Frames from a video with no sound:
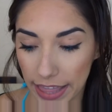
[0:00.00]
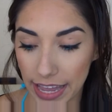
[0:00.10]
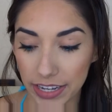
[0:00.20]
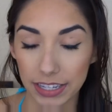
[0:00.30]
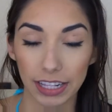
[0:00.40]

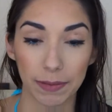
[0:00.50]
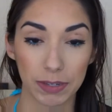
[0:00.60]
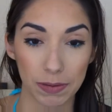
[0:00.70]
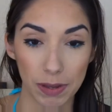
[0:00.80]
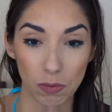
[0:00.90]
That just
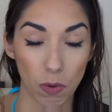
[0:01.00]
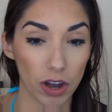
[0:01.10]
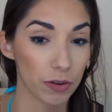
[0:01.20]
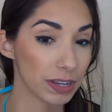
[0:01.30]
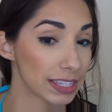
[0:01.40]
claims to be
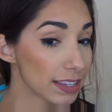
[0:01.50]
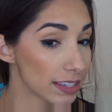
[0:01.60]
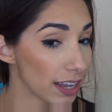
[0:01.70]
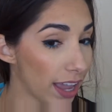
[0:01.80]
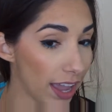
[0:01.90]
water
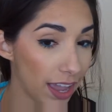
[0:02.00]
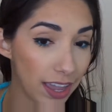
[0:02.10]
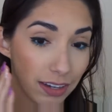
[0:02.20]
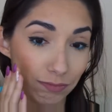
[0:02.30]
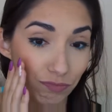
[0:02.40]
resistant,
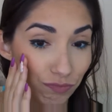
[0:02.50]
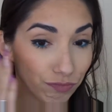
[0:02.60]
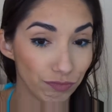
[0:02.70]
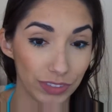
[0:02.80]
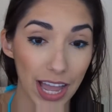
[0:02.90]
and
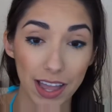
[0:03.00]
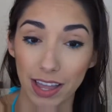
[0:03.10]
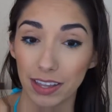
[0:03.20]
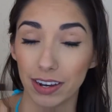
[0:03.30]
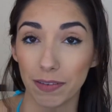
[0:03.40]
that
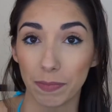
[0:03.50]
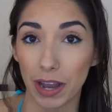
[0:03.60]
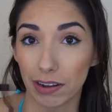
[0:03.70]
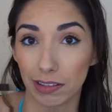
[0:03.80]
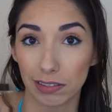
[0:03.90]
held up
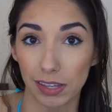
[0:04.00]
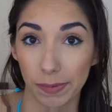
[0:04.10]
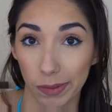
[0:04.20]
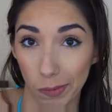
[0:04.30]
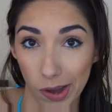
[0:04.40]
better than
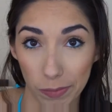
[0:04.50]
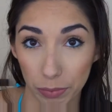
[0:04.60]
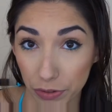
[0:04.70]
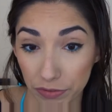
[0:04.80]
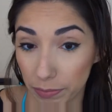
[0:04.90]
some of the
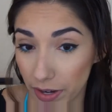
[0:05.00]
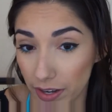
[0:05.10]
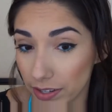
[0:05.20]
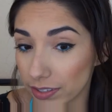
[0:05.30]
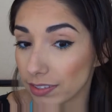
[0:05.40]
waterproof
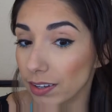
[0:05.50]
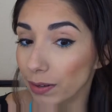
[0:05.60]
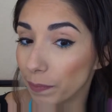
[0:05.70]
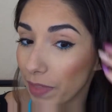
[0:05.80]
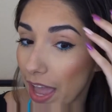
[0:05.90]
products. So
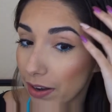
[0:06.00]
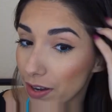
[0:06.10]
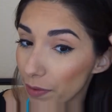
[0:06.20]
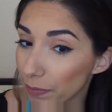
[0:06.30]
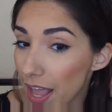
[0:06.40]
I don't
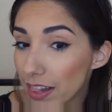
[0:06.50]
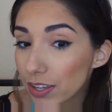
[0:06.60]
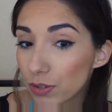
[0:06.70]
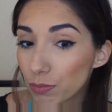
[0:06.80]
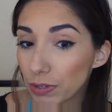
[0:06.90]
know, that
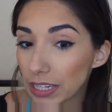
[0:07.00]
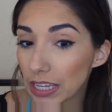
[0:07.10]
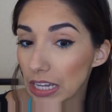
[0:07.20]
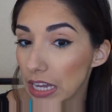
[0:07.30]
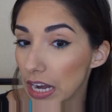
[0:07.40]
looks really
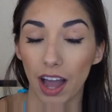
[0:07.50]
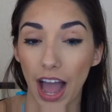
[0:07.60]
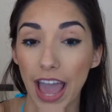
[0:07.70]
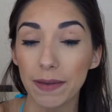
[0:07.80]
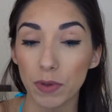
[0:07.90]
good.
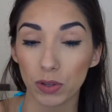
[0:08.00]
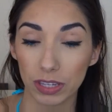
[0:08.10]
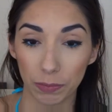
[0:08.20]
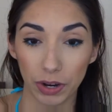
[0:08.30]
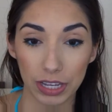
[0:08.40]
I am most
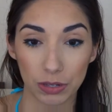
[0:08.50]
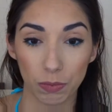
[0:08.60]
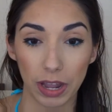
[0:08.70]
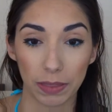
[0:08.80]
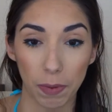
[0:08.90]
impressed
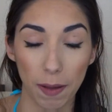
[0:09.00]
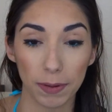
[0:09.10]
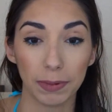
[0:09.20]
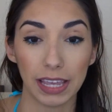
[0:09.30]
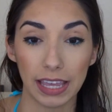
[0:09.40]
with
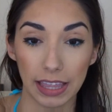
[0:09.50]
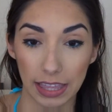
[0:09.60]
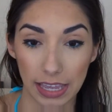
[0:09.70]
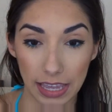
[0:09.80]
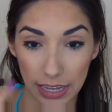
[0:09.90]
probably
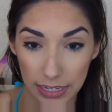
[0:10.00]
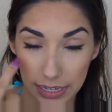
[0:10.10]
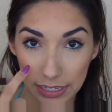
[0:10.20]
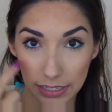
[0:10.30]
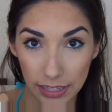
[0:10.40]
the
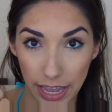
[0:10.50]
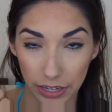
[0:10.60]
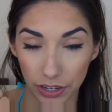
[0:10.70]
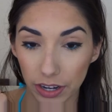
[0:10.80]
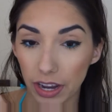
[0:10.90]
teal
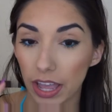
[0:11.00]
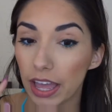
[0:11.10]
liner,